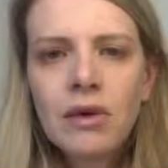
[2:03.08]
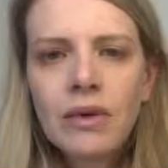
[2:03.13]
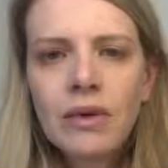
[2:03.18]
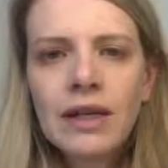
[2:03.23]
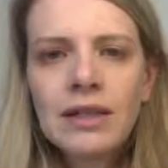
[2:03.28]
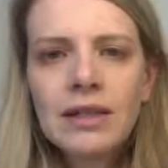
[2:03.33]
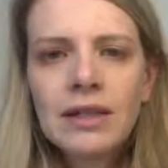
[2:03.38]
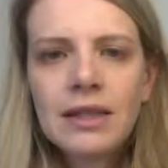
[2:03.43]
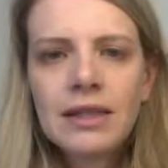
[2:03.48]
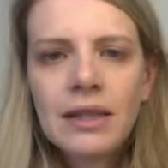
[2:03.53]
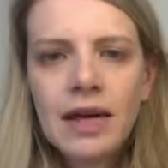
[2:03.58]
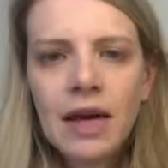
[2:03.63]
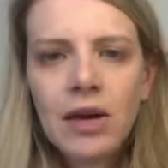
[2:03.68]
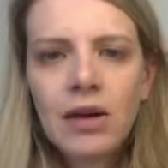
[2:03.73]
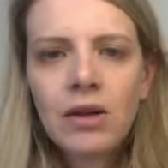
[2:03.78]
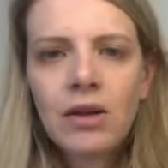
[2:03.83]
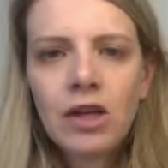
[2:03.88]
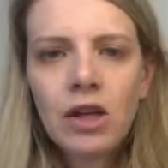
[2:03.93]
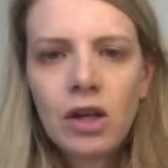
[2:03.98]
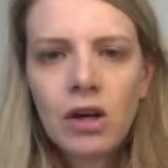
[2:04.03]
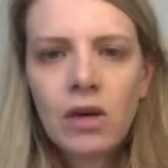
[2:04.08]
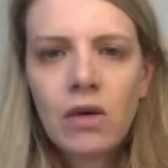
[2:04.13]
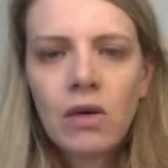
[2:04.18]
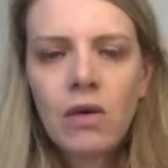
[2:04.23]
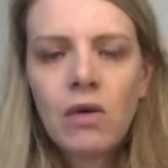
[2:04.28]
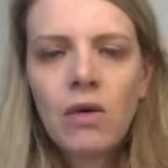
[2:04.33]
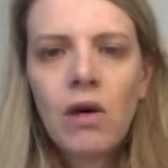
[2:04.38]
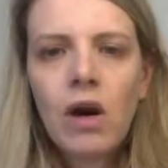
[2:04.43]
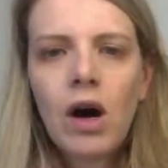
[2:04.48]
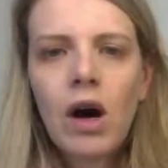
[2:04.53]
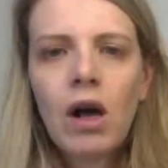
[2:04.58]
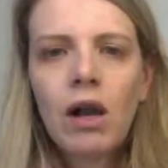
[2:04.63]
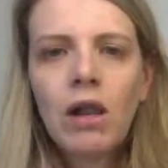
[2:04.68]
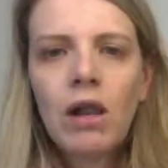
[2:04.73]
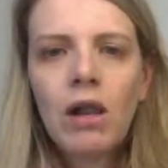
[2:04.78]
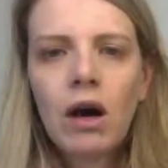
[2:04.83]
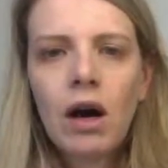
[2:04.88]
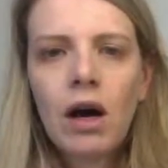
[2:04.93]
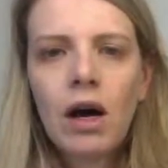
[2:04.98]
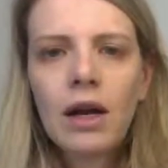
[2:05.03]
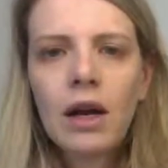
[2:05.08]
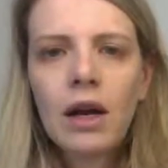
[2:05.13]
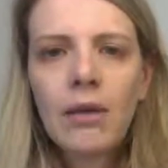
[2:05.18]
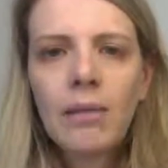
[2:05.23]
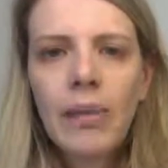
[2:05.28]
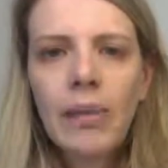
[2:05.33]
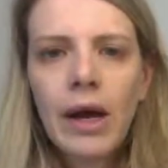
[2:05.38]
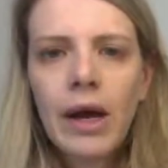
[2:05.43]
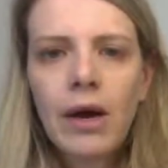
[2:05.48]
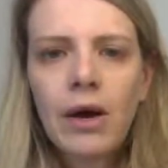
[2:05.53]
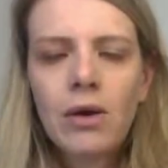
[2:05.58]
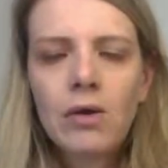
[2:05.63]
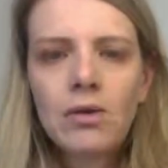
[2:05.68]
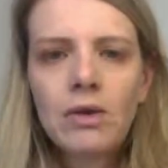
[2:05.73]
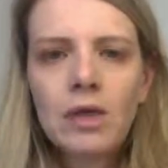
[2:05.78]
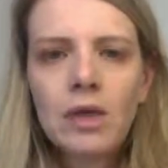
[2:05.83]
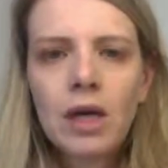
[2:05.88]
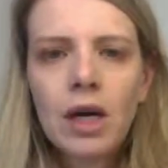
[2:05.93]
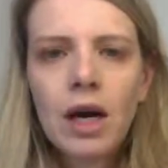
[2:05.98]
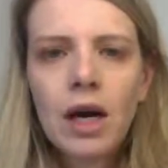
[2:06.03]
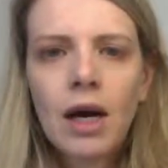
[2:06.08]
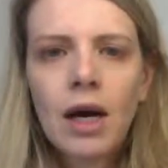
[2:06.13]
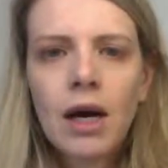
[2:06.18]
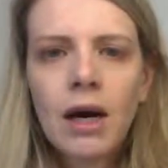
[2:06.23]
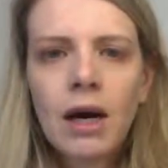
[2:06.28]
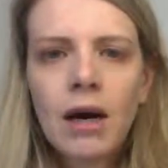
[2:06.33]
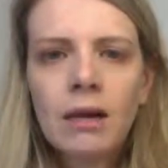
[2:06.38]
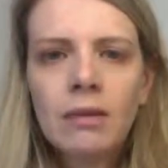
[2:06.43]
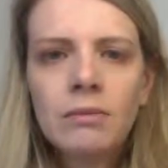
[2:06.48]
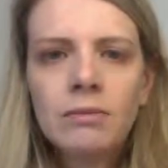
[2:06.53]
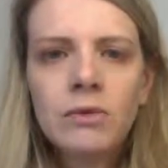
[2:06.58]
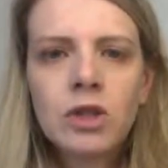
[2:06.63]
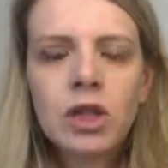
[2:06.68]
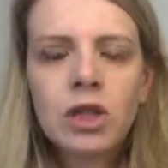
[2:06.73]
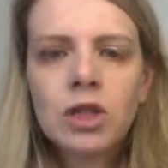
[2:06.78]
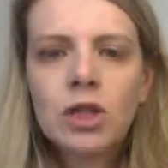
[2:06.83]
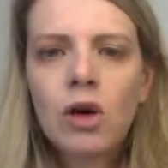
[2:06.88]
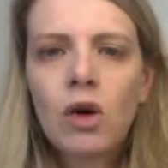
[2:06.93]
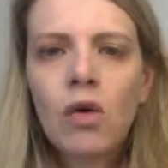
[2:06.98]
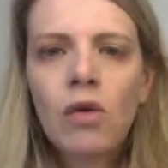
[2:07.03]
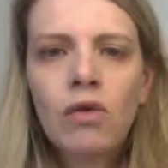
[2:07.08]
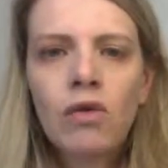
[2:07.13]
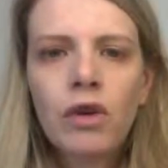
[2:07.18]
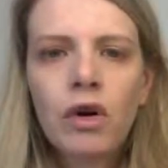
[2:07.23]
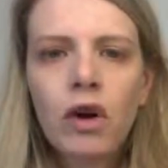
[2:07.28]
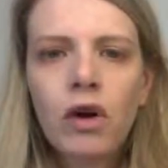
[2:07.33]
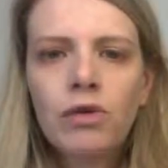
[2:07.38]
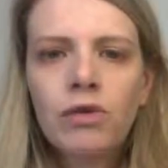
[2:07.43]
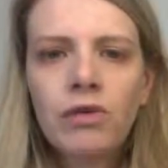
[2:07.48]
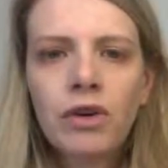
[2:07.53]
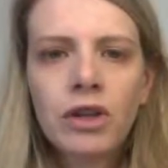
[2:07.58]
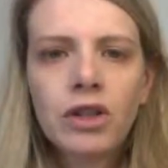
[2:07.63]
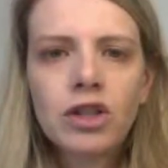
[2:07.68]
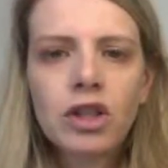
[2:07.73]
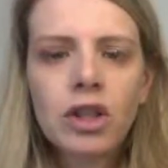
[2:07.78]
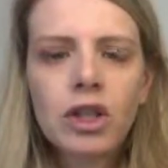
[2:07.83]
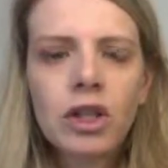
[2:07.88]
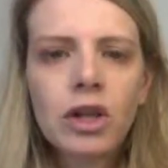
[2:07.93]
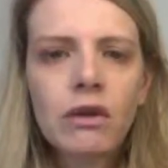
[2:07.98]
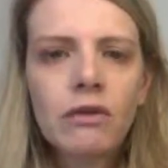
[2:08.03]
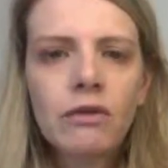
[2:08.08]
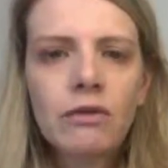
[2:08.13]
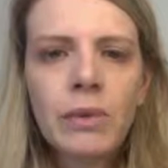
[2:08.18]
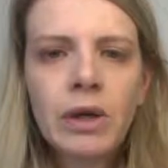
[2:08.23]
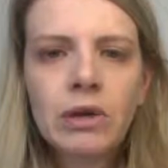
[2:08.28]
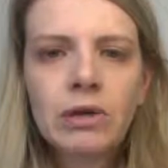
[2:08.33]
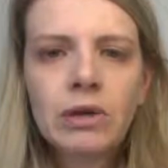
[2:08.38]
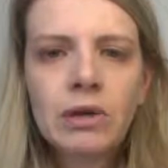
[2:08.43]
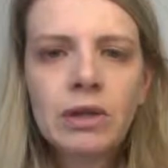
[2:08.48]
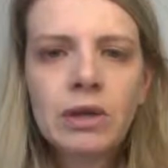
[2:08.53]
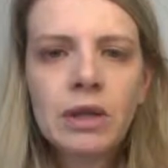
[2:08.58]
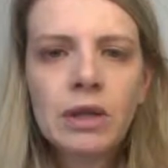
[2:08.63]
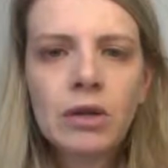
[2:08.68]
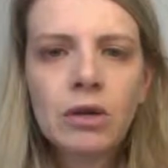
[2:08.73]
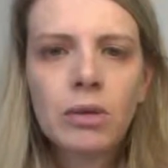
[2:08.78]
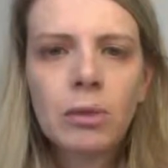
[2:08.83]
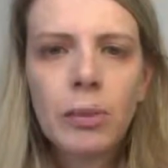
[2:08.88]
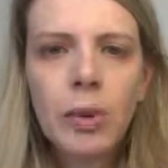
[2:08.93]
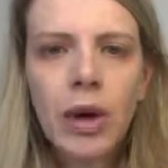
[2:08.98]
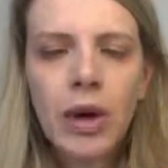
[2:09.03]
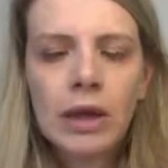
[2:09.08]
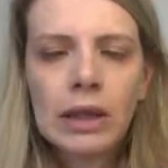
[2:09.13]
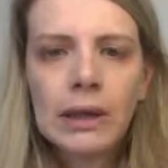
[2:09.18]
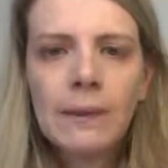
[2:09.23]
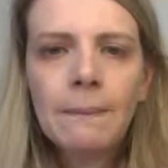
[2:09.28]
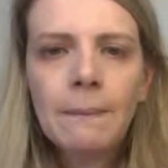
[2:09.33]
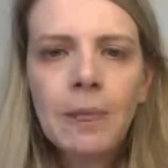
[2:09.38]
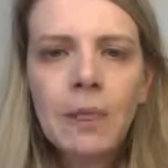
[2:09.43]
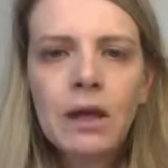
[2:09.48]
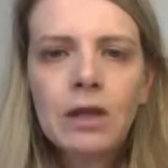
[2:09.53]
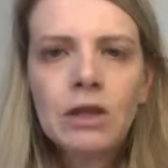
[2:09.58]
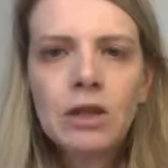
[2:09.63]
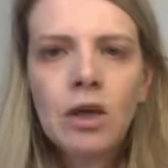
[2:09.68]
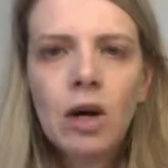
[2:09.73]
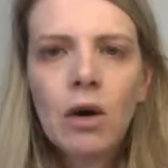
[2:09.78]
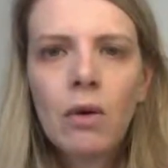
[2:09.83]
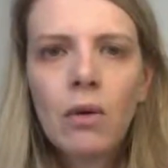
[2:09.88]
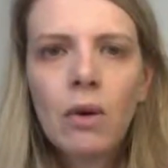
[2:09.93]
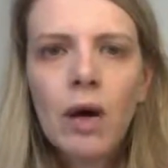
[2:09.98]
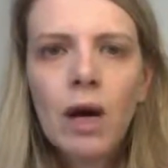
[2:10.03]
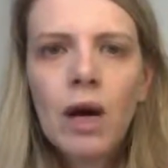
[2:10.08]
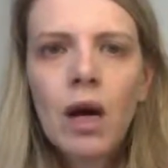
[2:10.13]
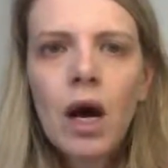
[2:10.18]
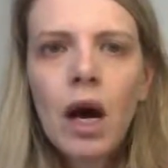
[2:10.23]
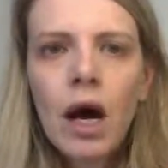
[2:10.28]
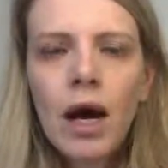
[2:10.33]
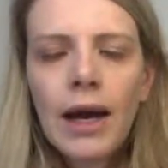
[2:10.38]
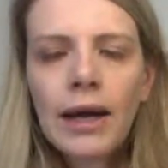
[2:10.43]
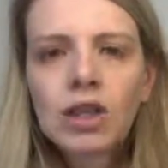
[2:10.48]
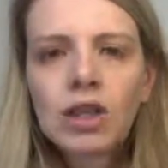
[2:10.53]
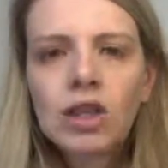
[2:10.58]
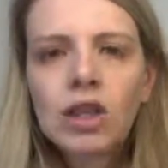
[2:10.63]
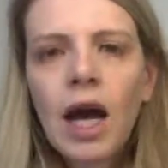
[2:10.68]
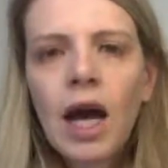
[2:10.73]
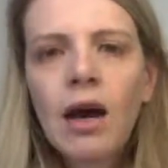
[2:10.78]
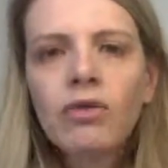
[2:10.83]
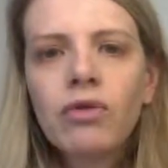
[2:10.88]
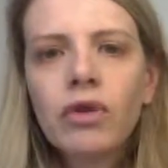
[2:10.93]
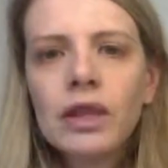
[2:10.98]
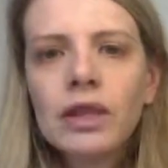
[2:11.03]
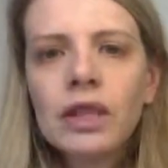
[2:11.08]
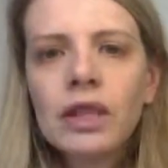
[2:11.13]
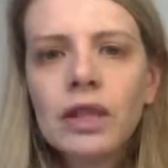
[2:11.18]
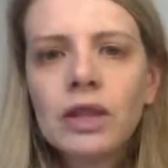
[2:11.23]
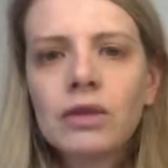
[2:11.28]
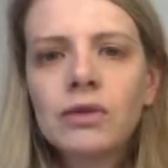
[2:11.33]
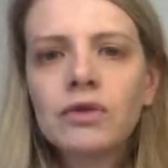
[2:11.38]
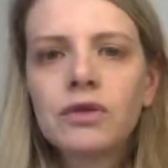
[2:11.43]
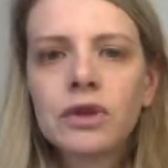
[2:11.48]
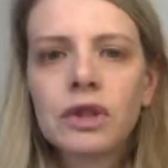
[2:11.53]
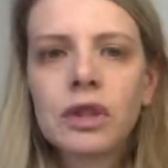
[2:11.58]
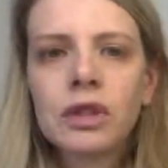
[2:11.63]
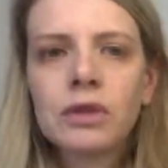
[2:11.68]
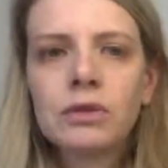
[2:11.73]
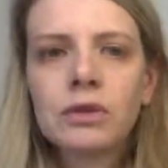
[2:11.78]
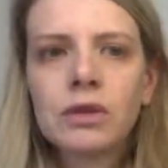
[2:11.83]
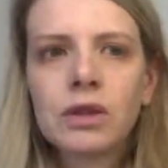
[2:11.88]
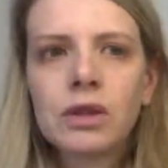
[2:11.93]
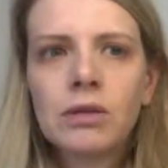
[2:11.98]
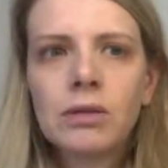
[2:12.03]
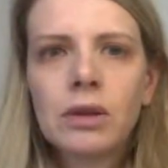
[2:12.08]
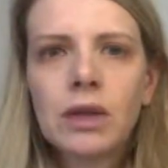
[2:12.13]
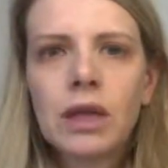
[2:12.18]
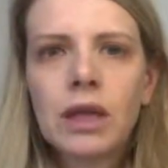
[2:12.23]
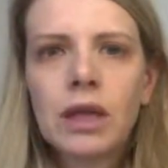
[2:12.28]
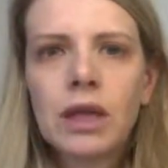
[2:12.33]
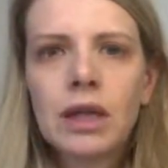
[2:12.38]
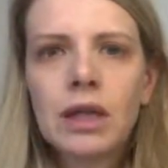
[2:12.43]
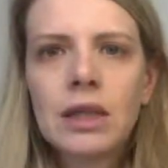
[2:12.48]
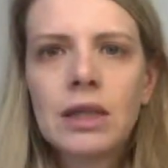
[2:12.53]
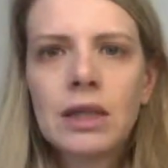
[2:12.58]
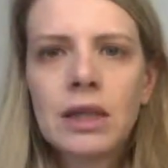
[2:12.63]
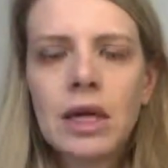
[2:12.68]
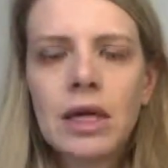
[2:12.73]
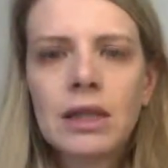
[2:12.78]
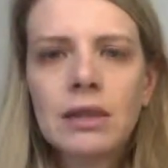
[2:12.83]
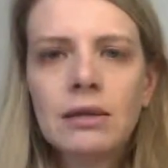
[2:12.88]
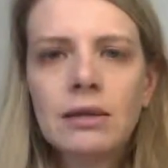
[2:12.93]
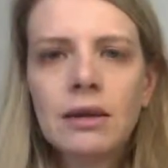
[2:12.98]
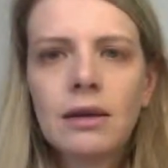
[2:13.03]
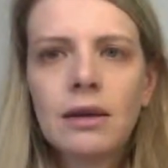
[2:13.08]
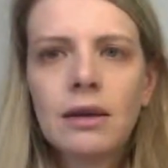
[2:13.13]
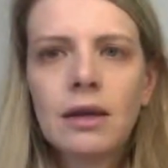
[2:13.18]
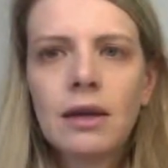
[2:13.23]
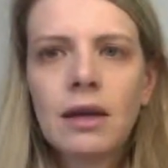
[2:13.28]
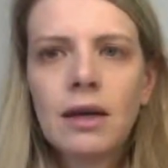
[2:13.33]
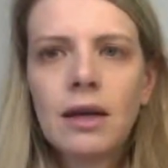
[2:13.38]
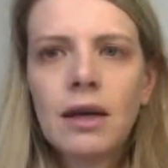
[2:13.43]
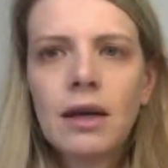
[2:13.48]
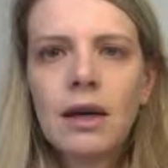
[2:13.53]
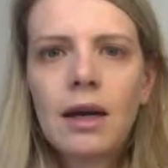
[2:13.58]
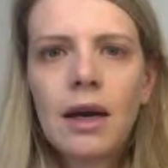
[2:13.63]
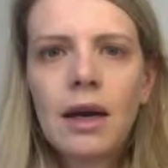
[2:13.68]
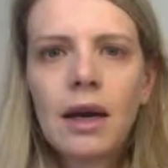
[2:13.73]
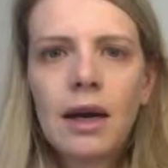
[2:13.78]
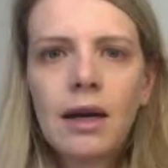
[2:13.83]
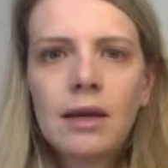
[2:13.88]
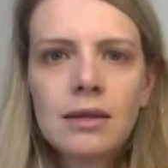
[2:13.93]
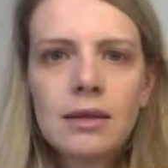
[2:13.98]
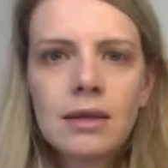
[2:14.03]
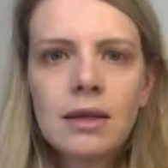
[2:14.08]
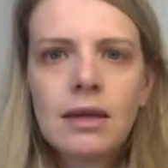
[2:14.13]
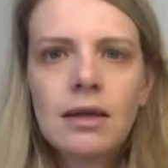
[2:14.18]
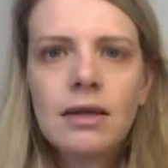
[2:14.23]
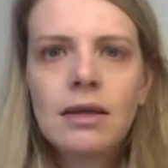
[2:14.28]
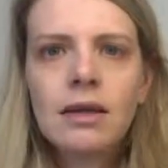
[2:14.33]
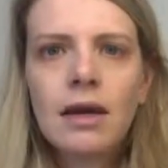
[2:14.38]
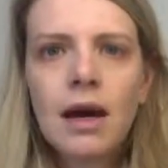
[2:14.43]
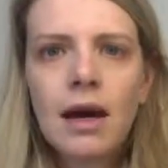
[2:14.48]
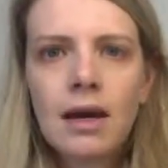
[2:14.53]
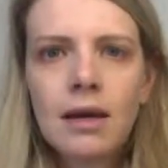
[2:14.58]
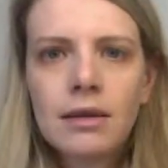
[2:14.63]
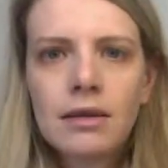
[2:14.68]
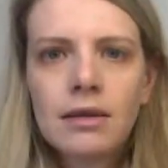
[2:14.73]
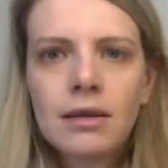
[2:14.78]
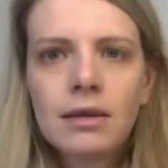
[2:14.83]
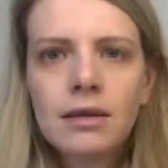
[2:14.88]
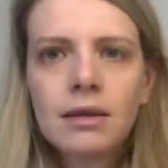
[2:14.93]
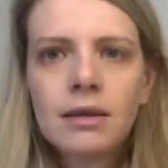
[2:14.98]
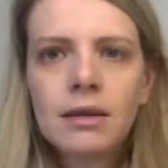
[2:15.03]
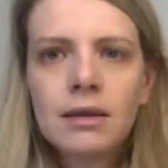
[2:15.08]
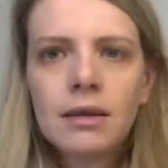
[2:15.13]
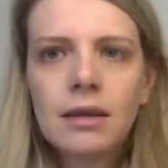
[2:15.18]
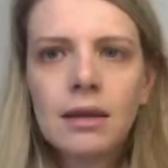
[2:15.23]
going to tell you a lot about just overall function of minerals in your body. So I actually have one here for you. So we're going to take a look at that.